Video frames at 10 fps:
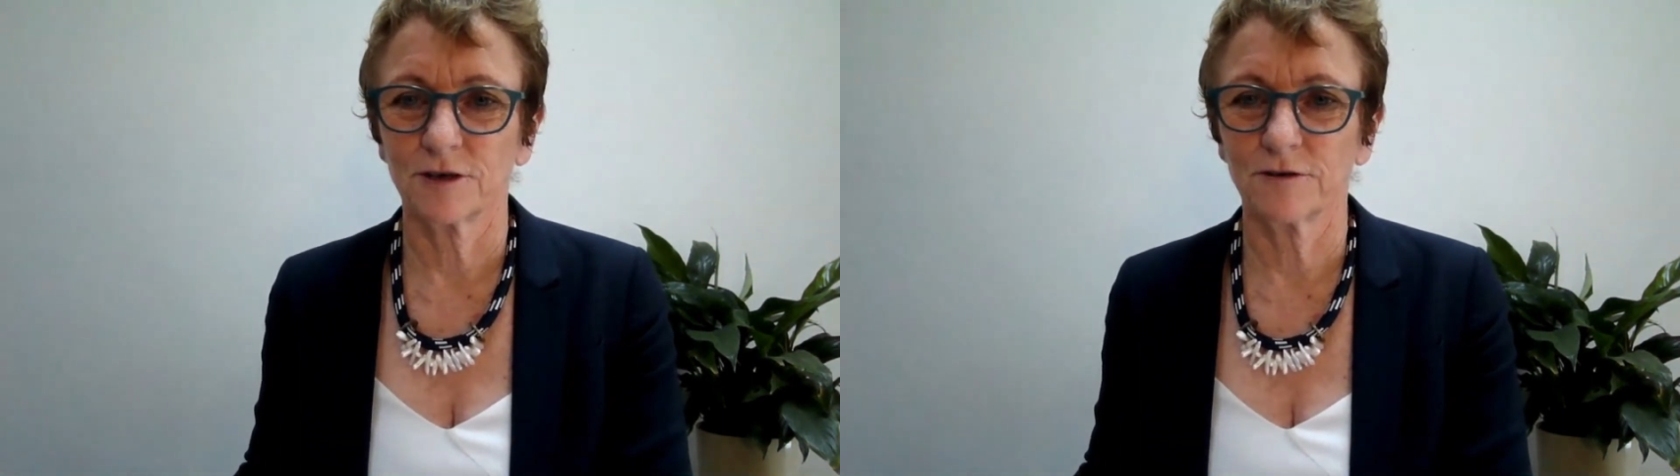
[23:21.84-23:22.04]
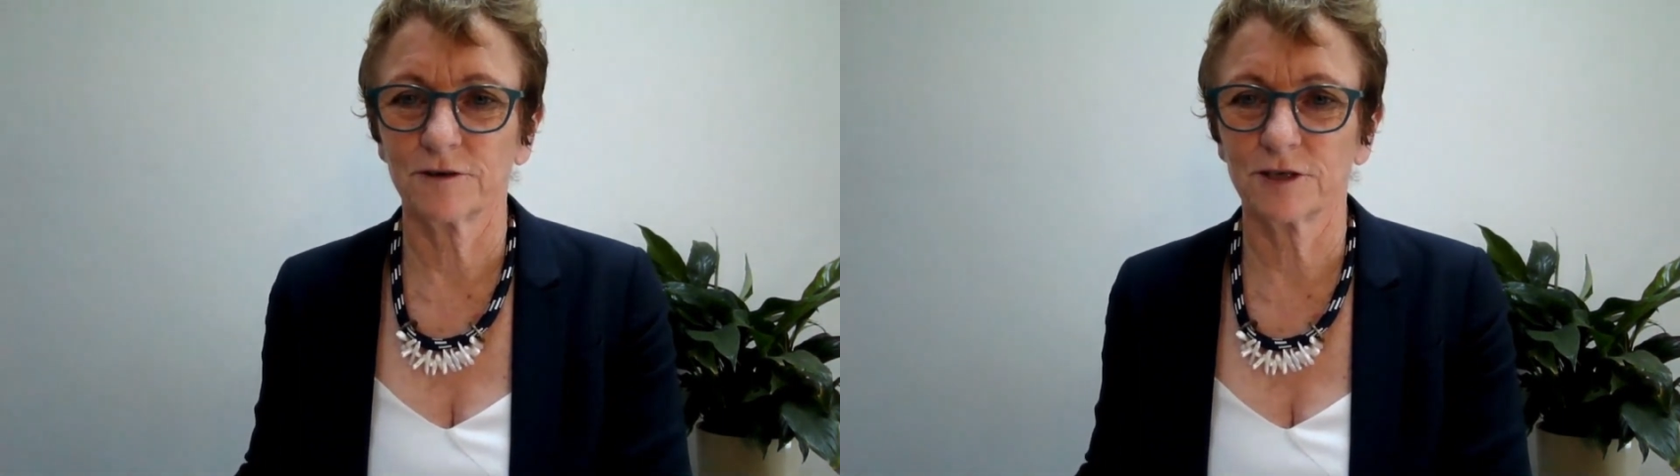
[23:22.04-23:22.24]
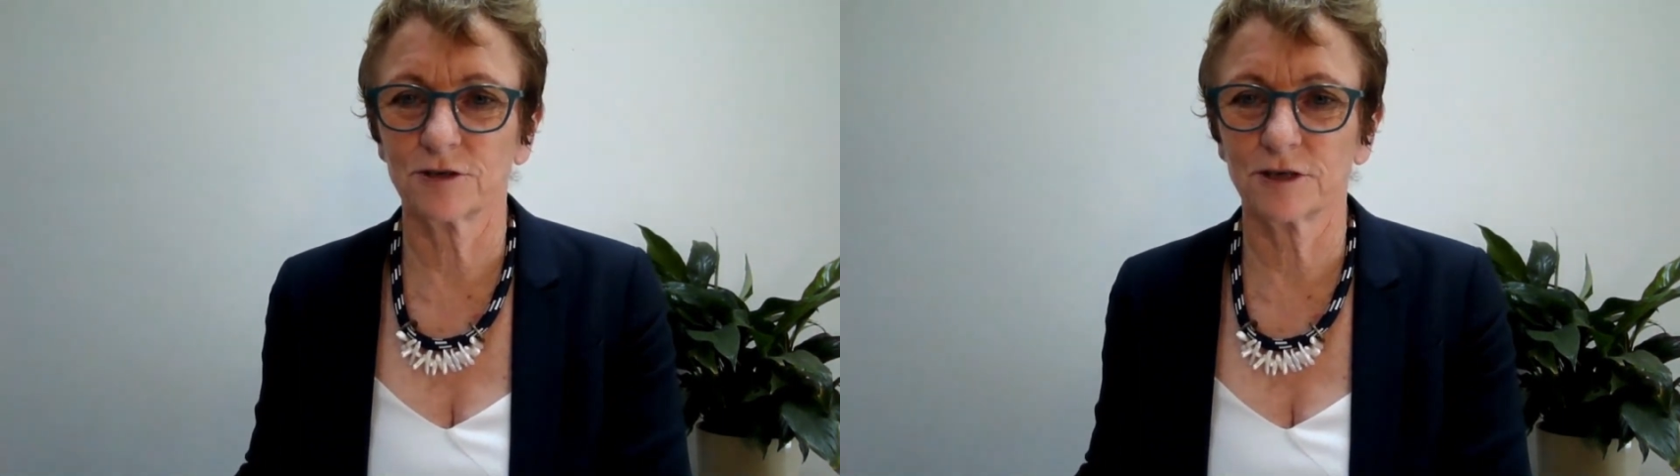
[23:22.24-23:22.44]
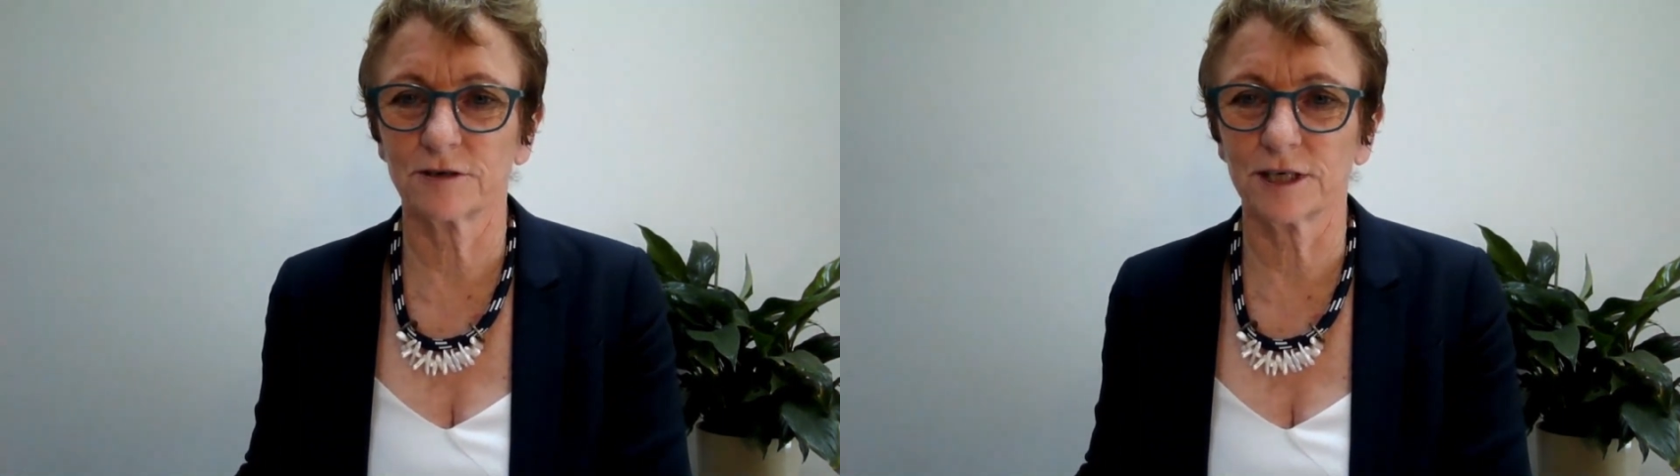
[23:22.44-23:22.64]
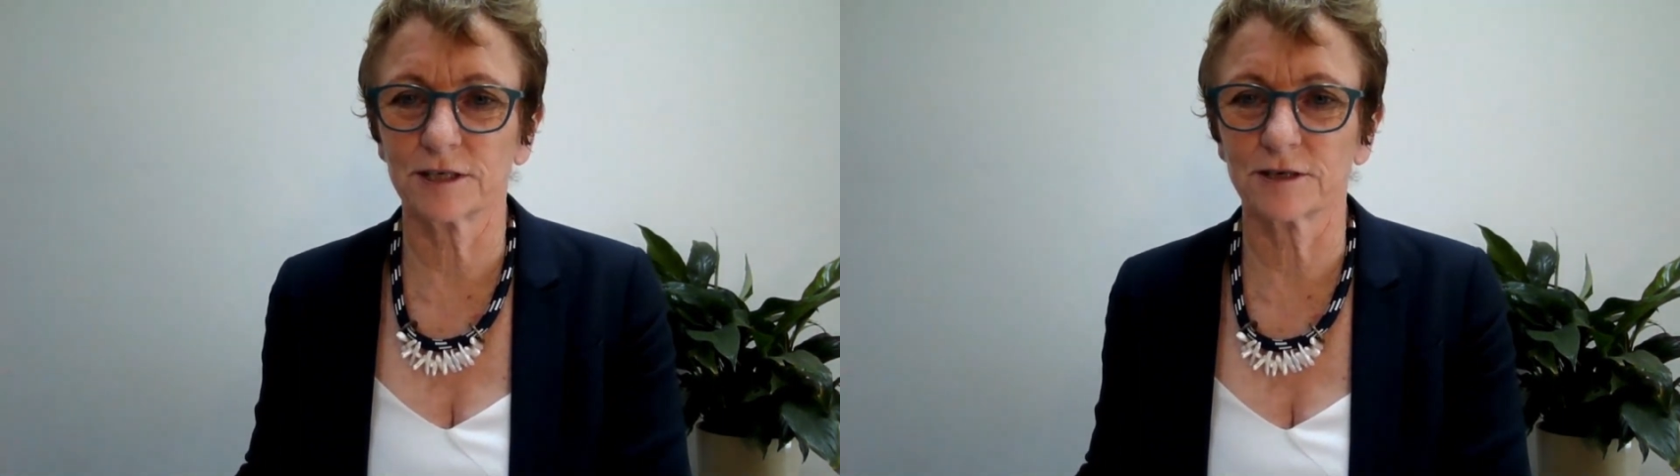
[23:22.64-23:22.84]
Over to you,
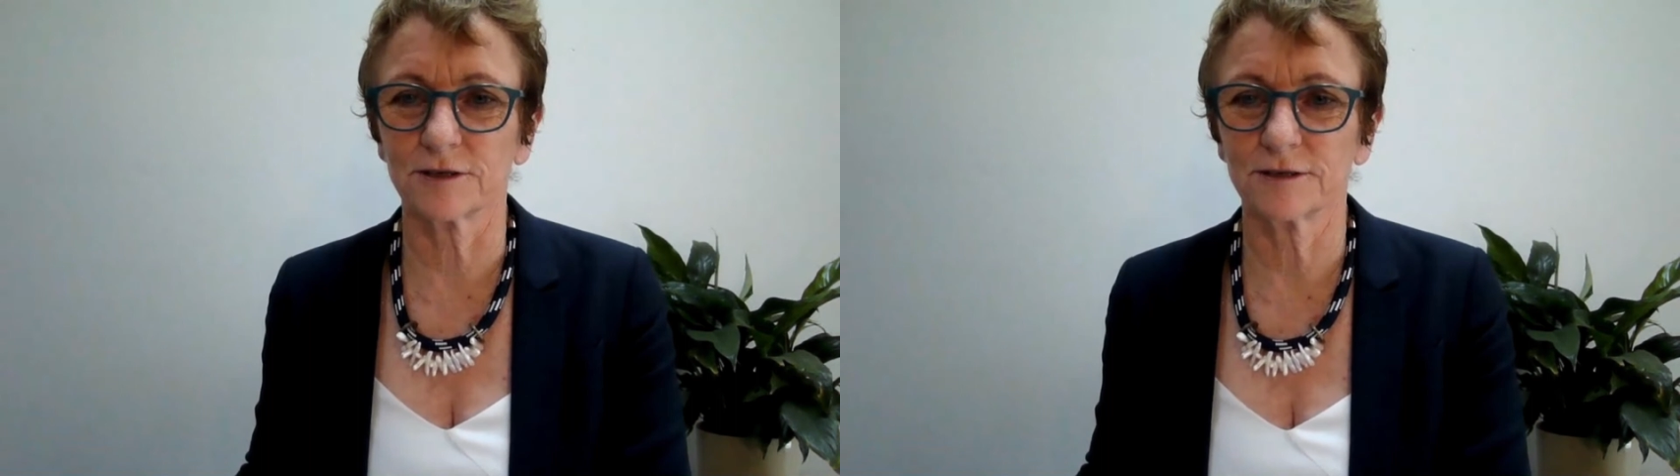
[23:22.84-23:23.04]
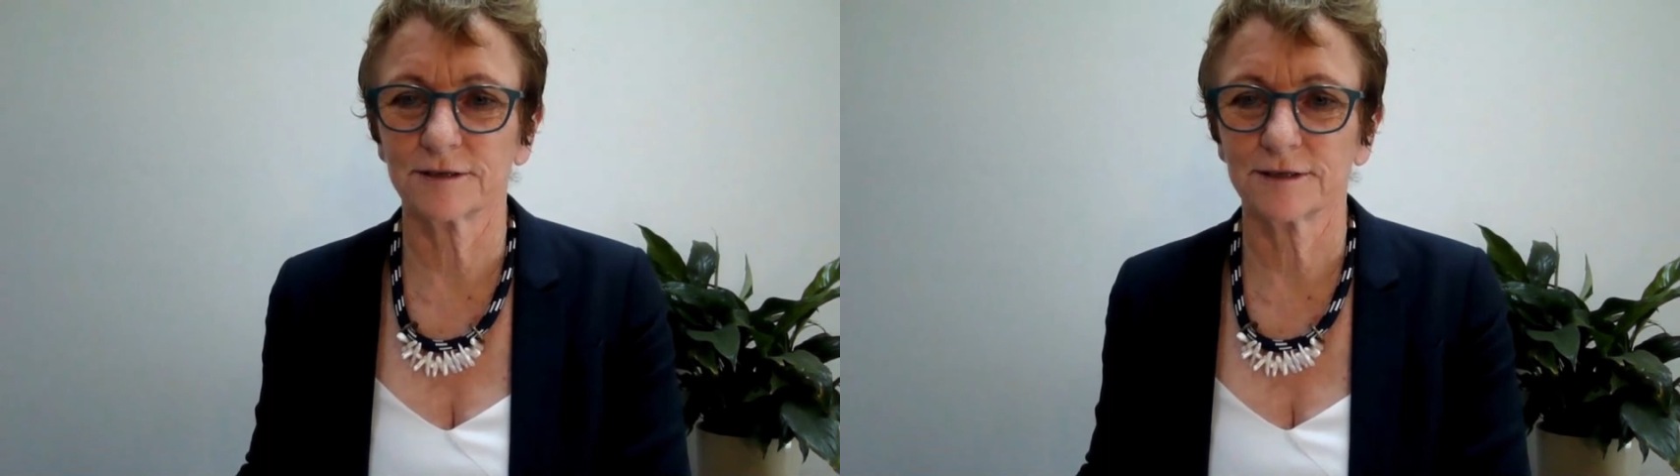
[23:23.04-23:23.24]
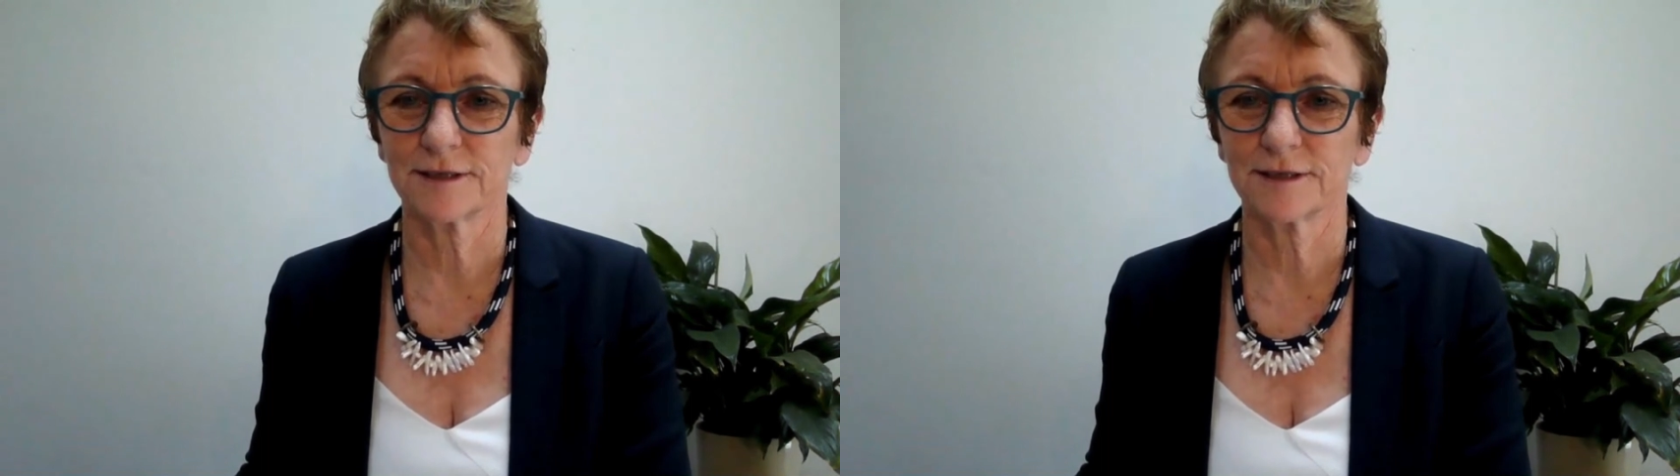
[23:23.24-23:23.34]
Lerato.